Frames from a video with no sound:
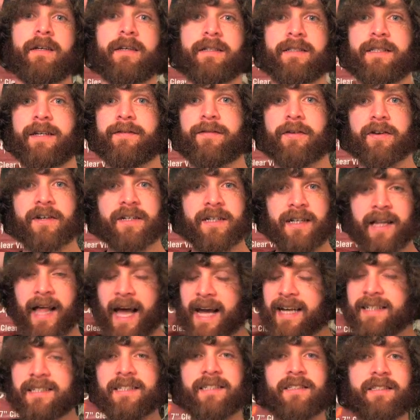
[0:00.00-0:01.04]
Different
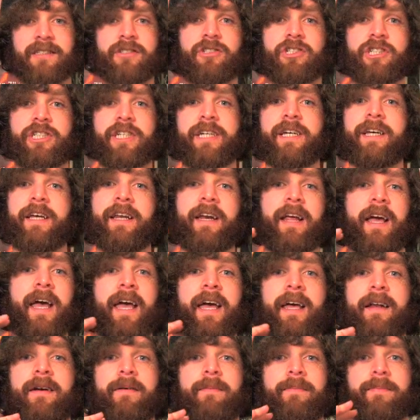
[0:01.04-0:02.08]
classes and shit.
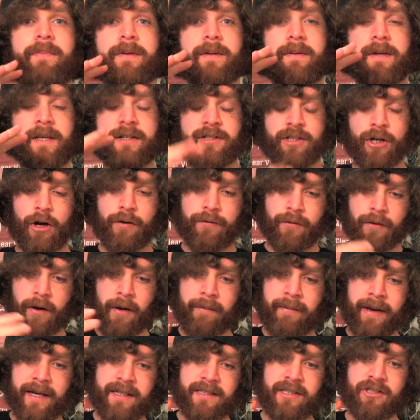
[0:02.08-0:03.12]
And its
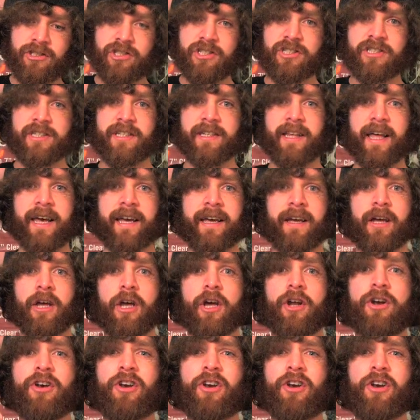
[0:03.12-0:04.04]
overall message is that, like,